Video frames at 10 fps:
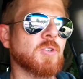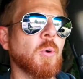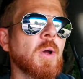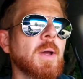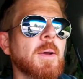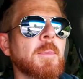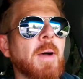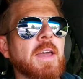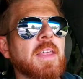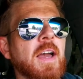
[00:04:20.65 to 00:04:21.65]
So
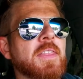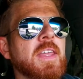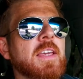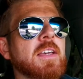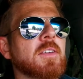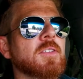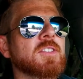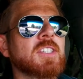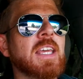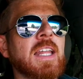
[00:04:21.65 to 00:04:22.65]
I think
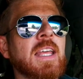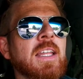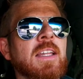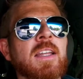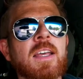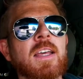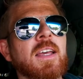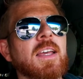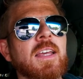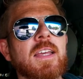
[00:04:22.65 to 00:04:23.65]
CNN
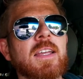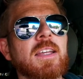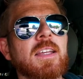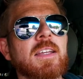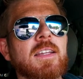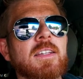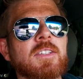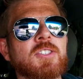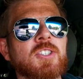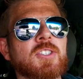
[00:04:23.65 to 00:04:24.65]

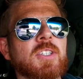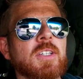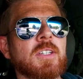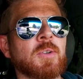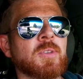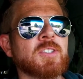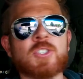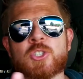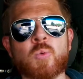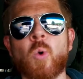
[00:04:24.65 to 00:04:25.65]
is just, you know, this
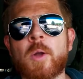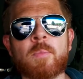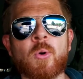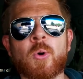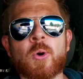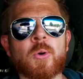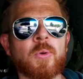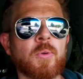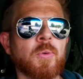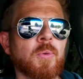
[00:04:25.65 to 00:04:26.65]
is just one
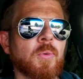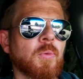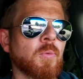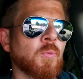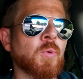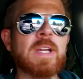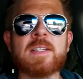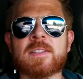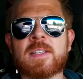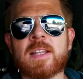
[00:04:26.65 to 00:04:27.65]
more
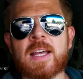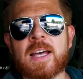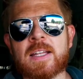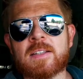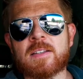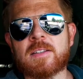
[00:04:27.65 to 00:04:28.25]
reason that